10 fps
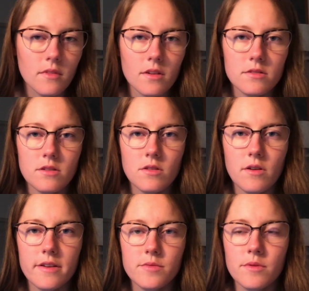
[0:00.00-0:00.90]
So
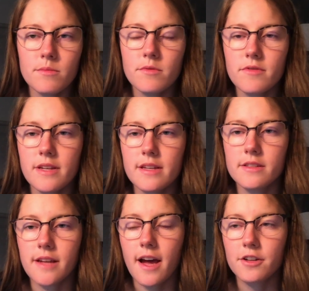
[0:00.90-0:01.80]
as we're moving
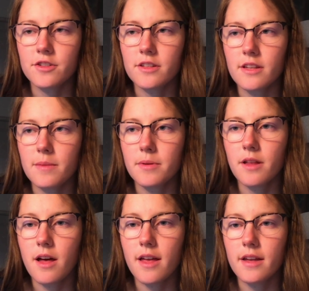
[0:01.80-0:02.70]
into actually
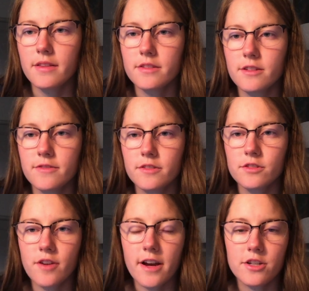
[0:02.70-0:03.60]
applying the cervical
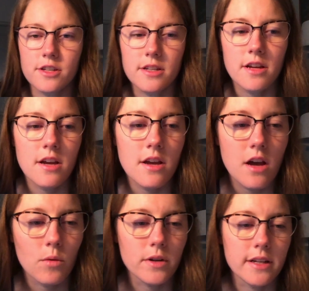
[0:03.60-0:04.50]
traction,
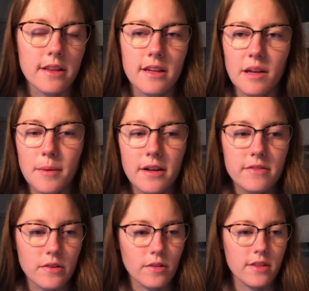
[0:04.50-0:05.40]
we're going to think about a
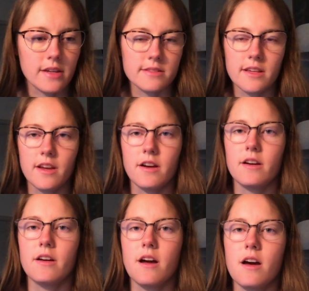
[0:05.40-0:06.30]
few things
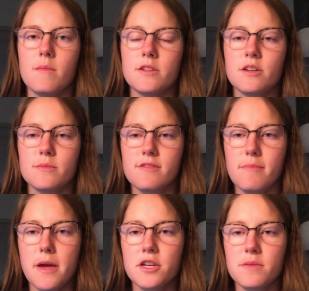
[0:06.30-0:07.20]
here. In terms of
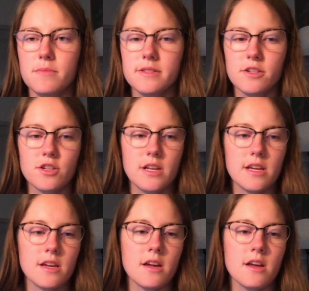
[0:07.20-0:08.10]
patient positioning,